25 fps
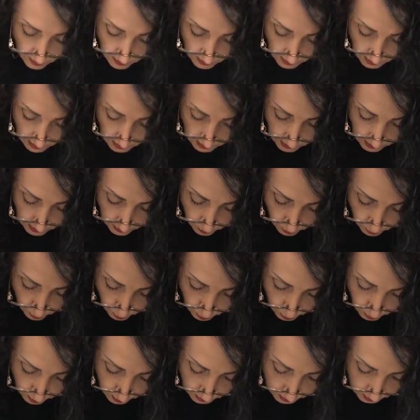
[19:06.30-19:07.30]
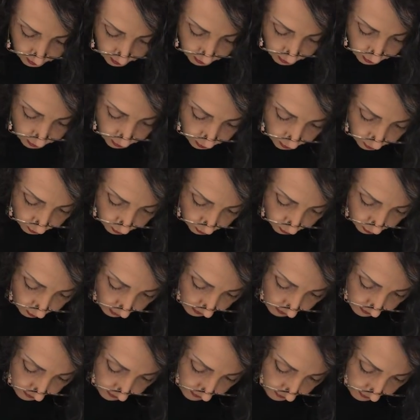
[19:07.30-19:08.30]
that I want to
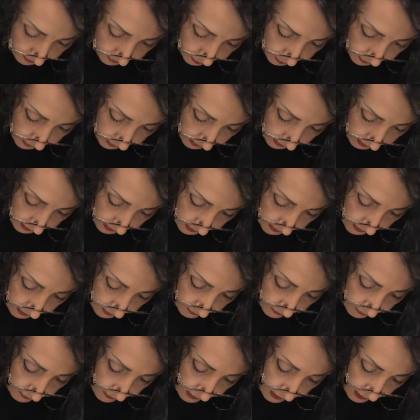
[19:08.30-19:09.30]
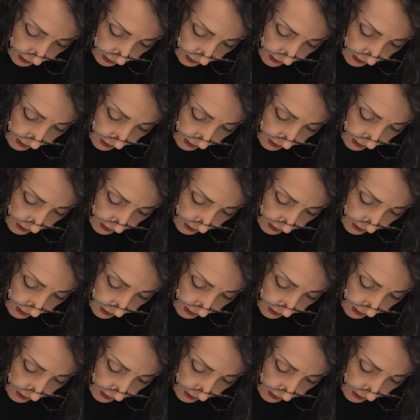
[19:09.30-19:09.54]
wrap up with this evening.